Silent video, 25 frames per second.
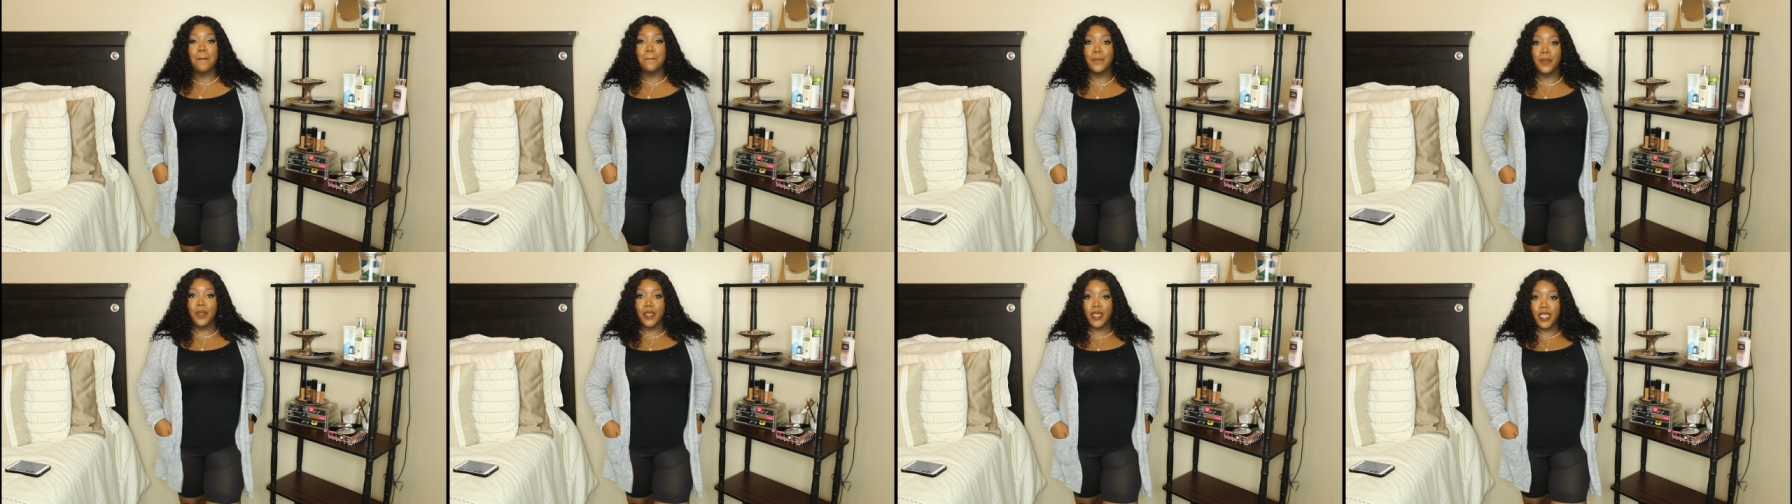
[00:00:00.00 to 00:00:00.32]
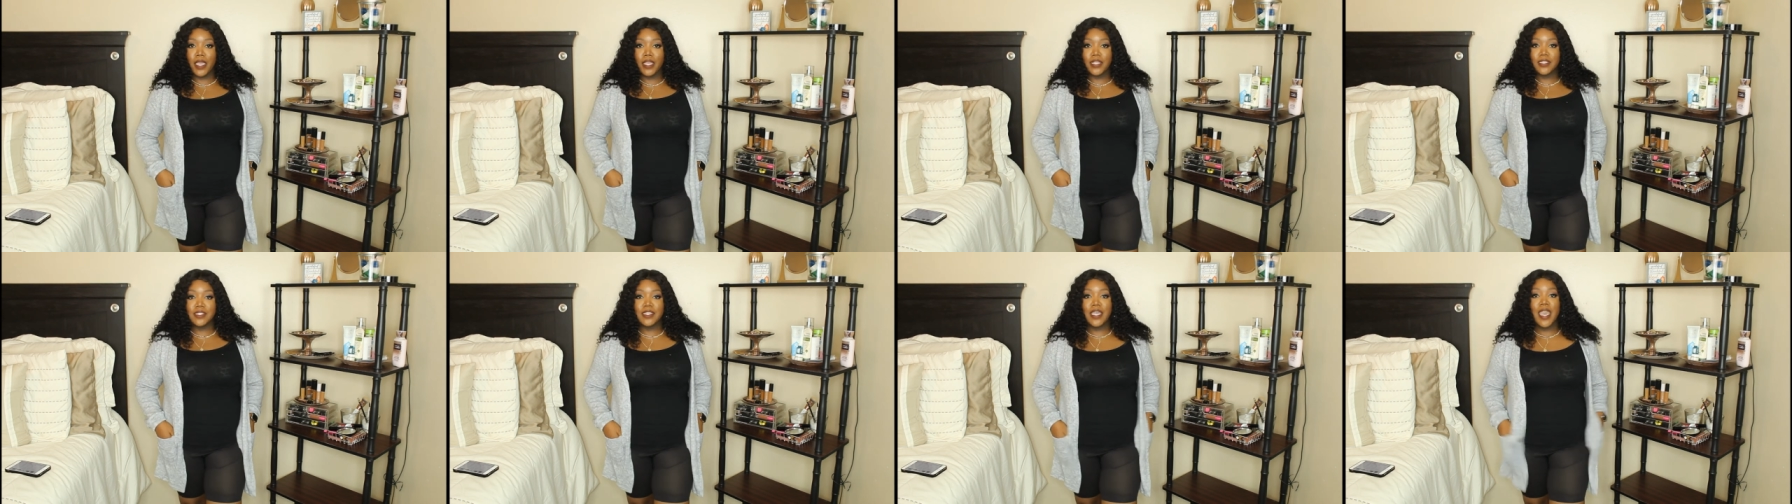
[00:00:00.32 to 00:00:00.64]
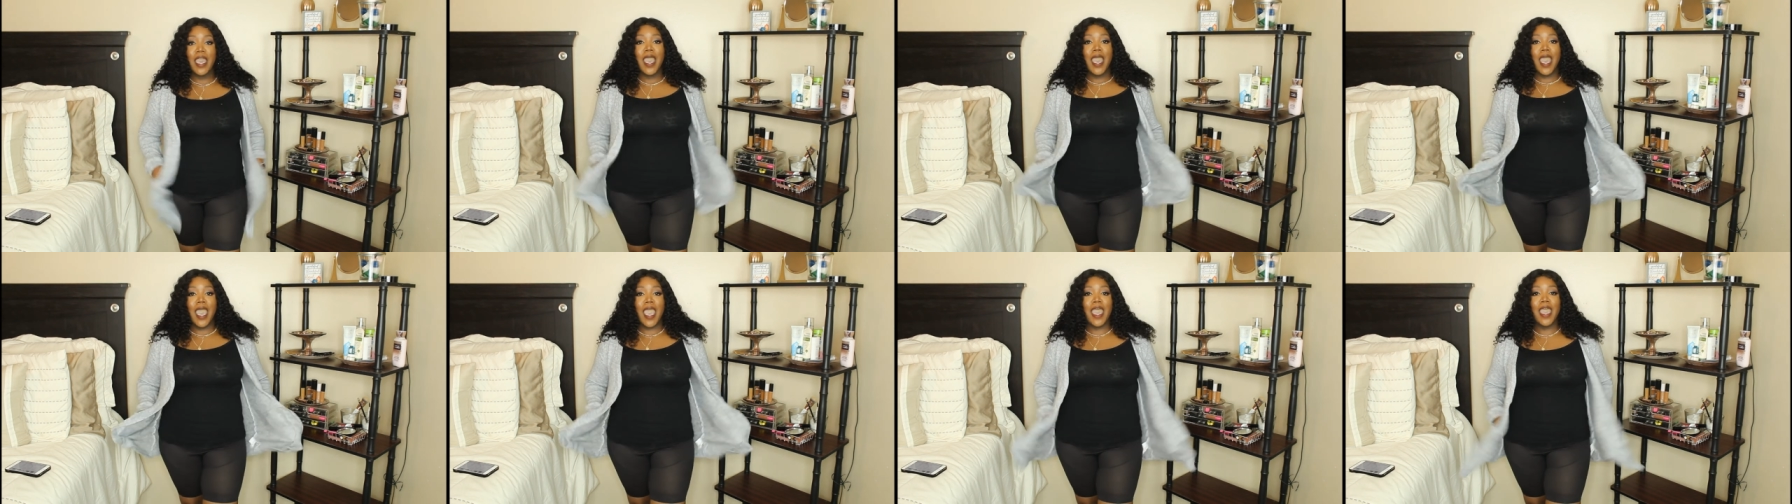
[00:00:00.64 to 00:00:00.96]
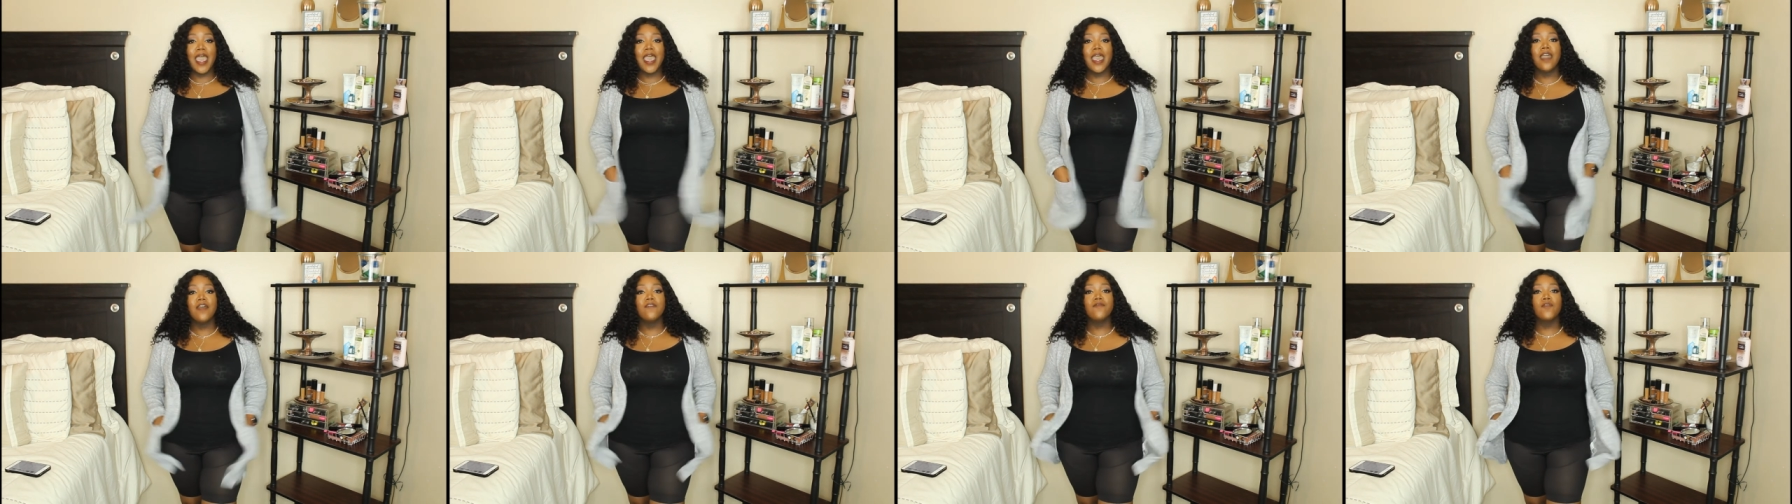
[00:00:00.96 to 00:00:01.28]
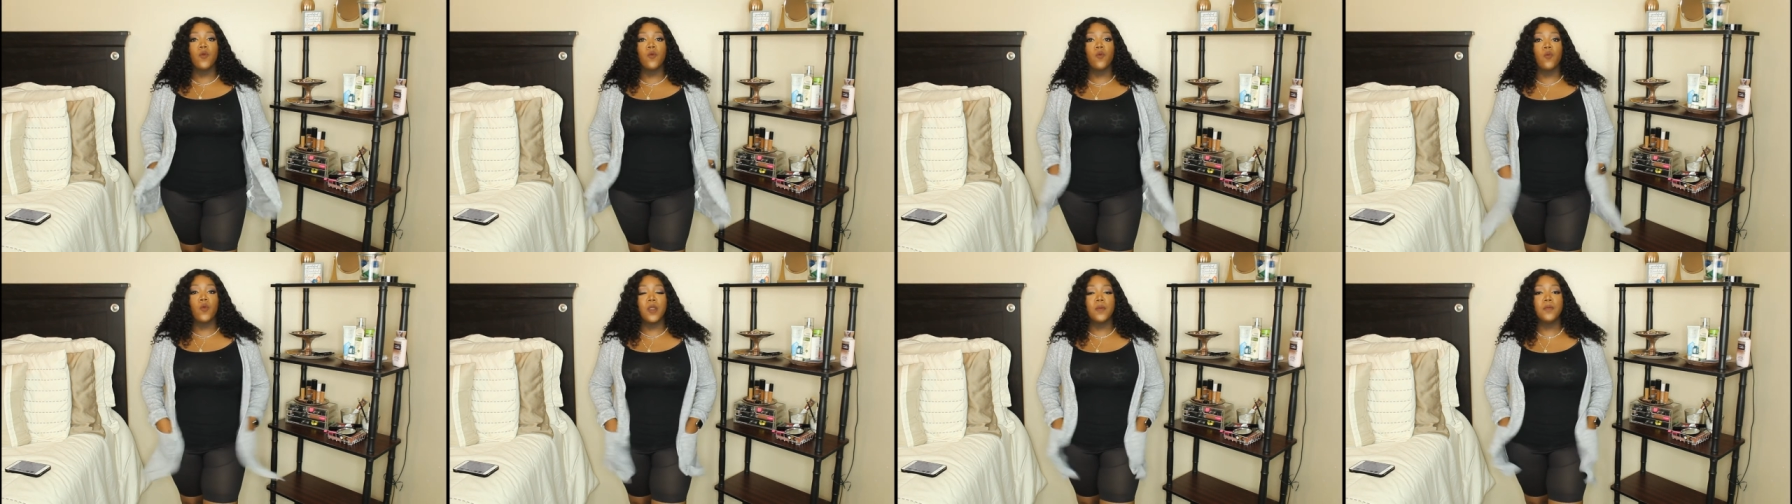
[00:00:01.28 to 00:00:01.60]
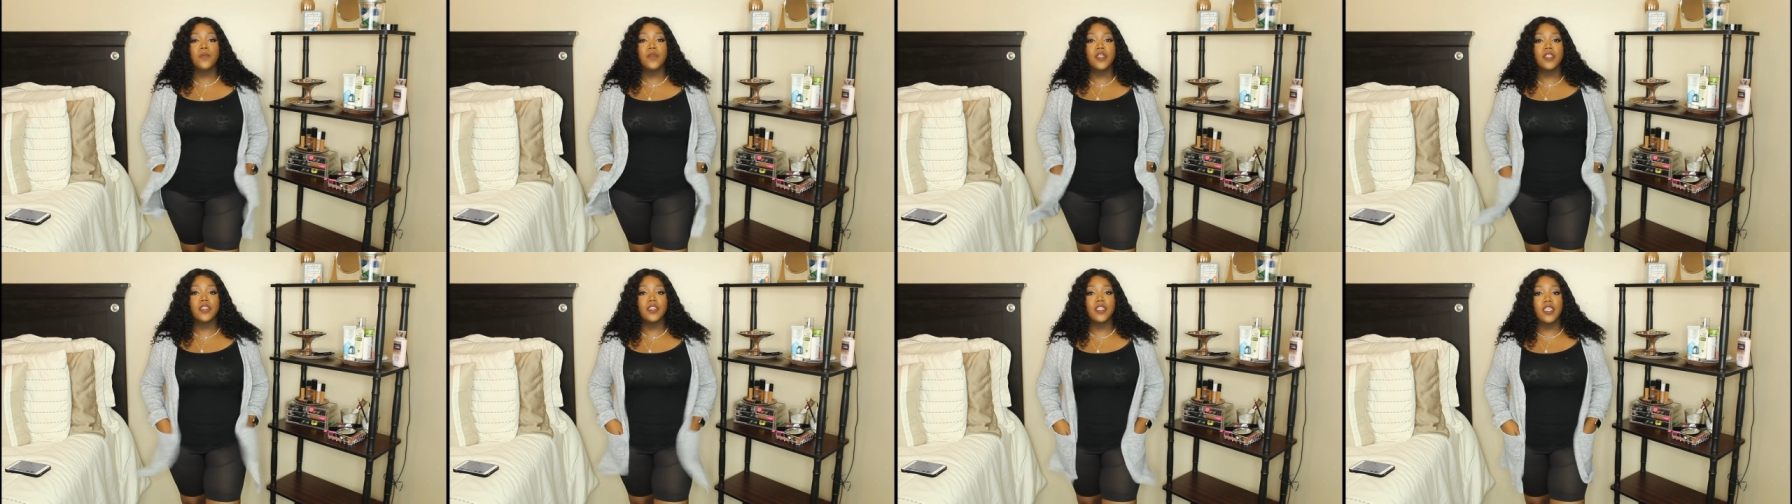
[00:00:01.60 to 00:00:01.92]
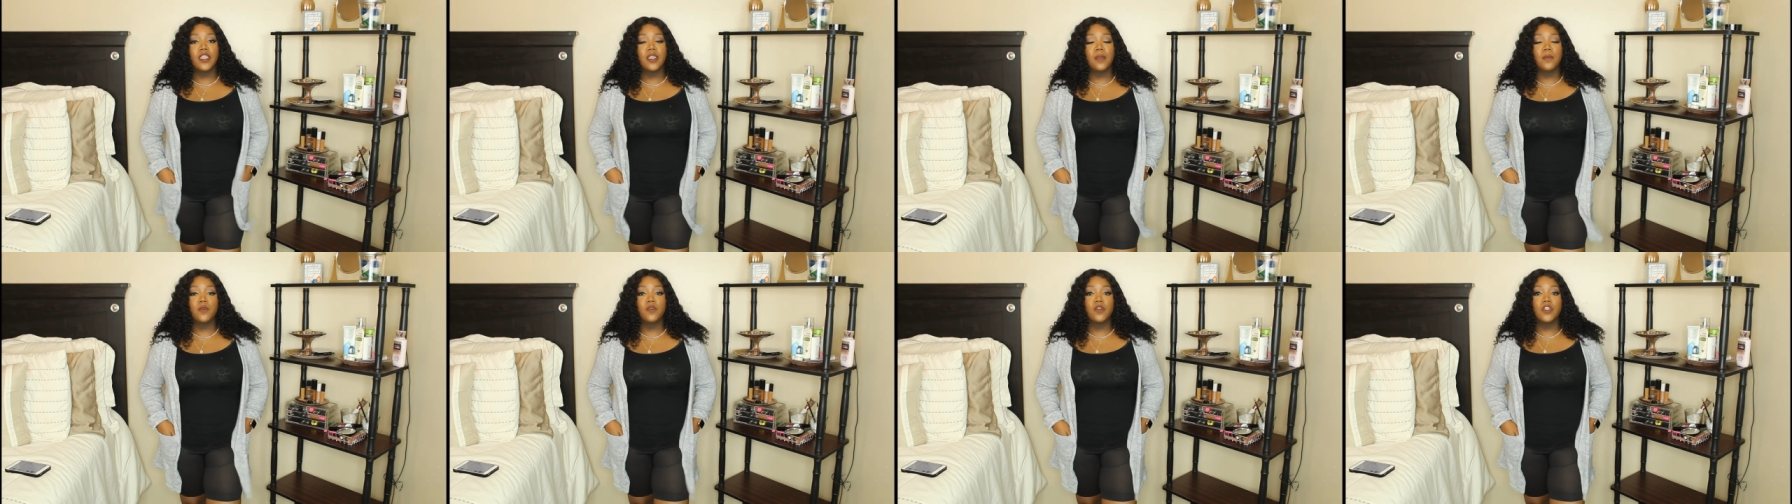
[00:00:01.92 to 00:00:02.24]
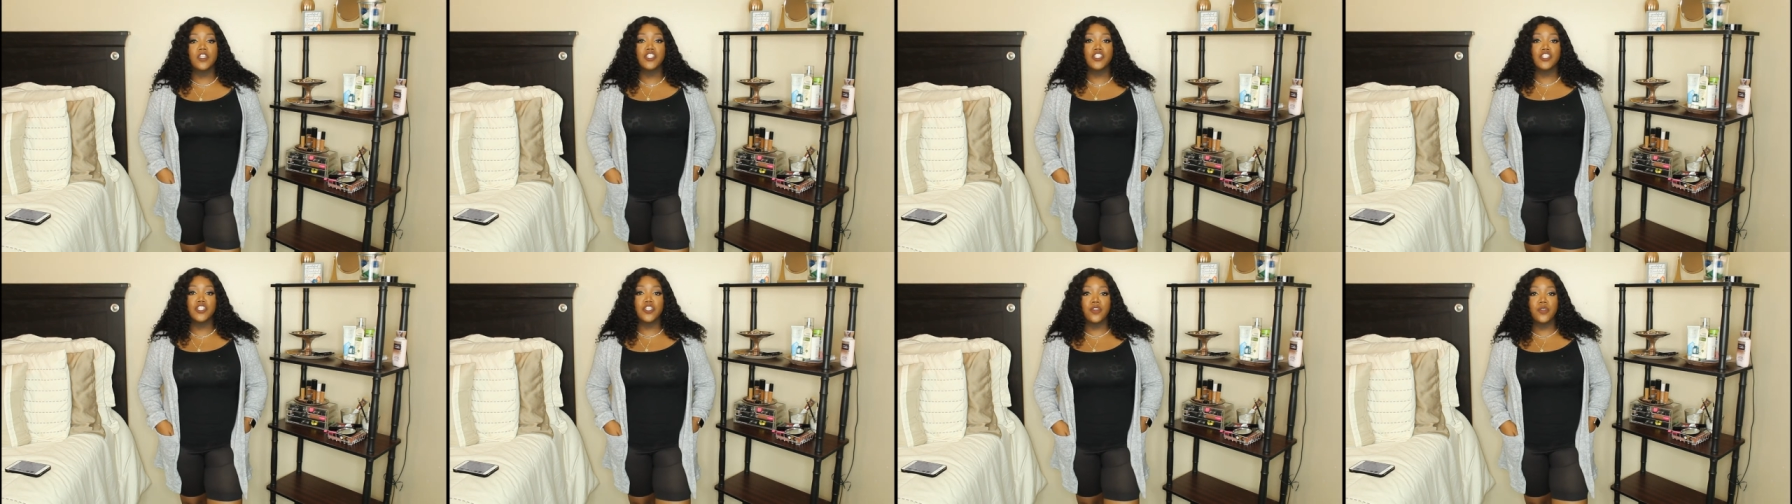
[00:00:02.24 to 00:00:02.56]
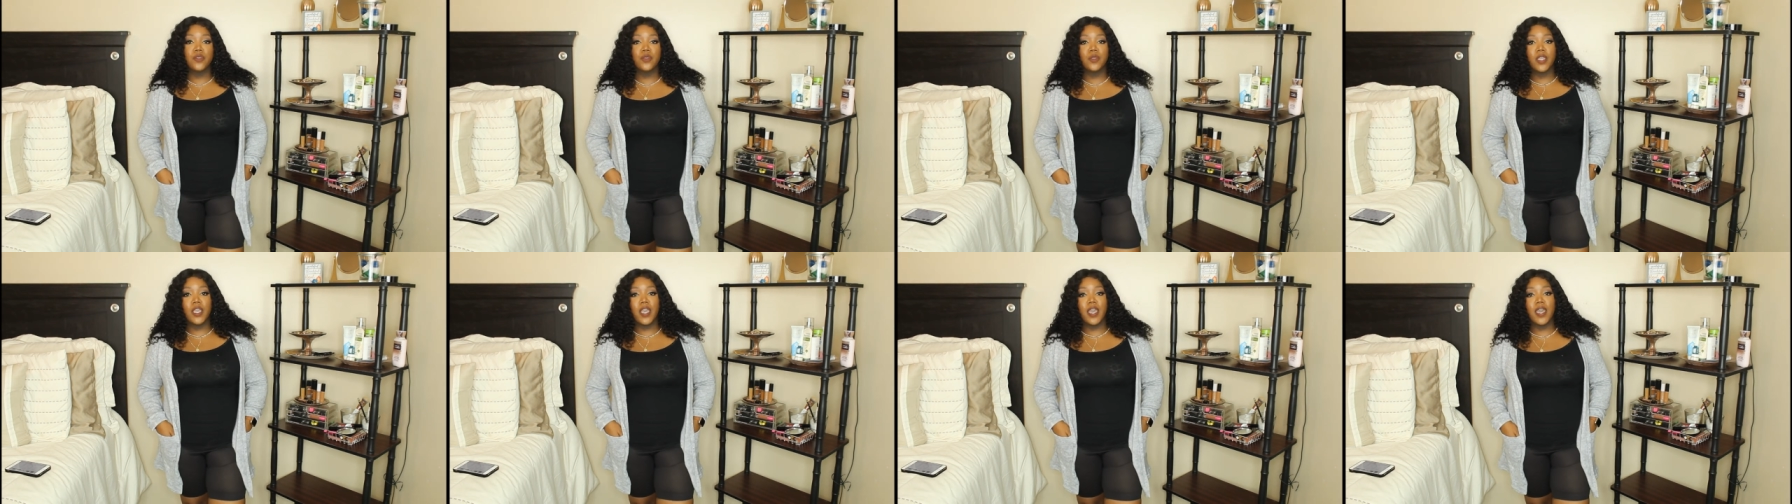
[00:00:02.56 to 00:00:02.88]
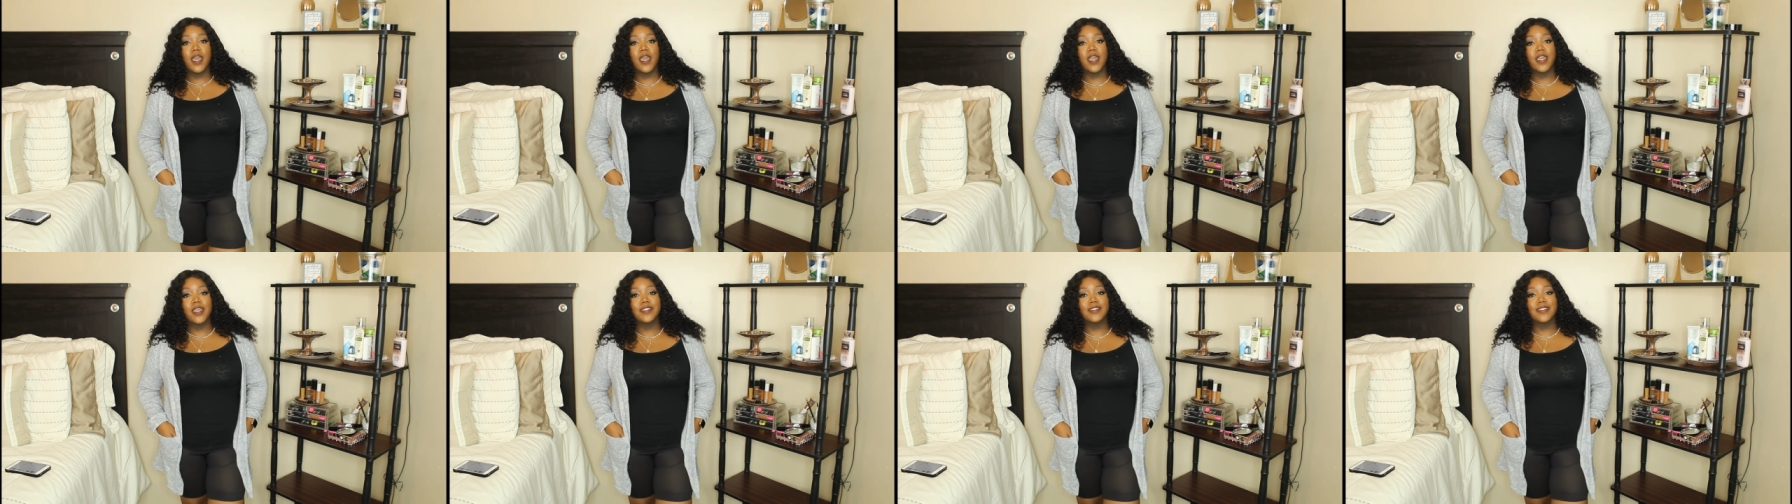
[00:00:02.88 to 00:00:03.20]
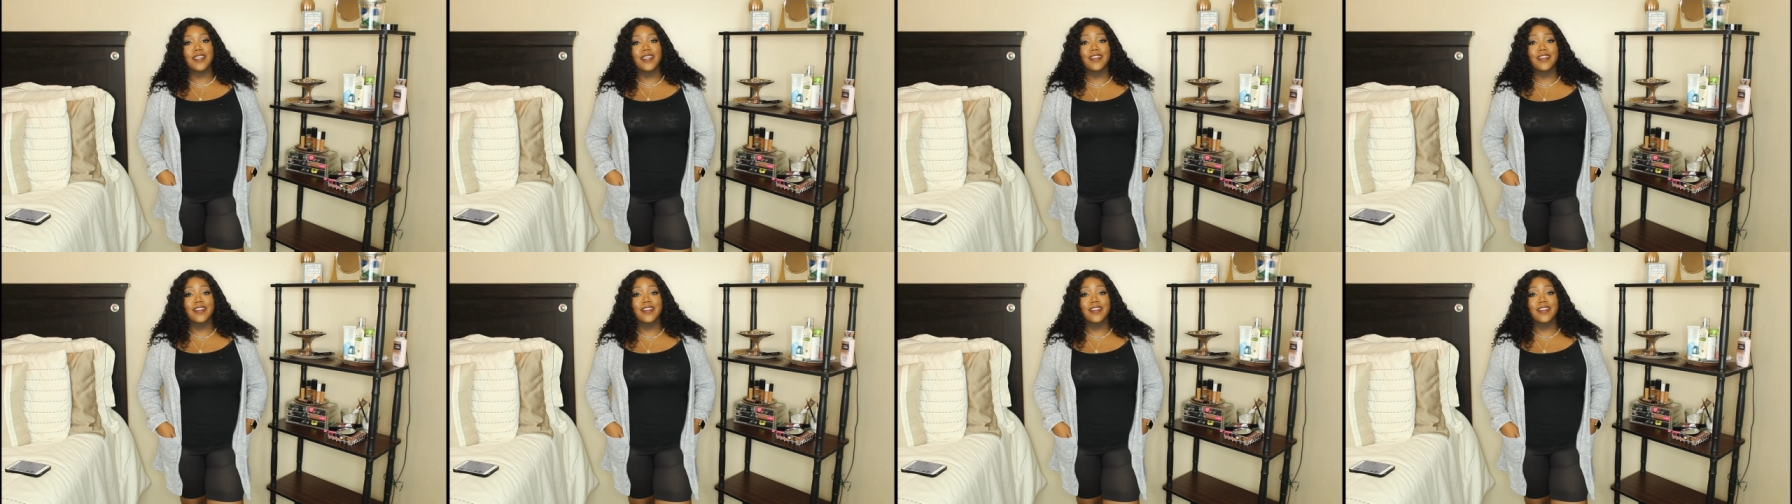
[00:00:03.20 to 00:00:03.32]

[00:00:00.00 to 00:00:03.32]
But I have one more thing I'm going to show you guys,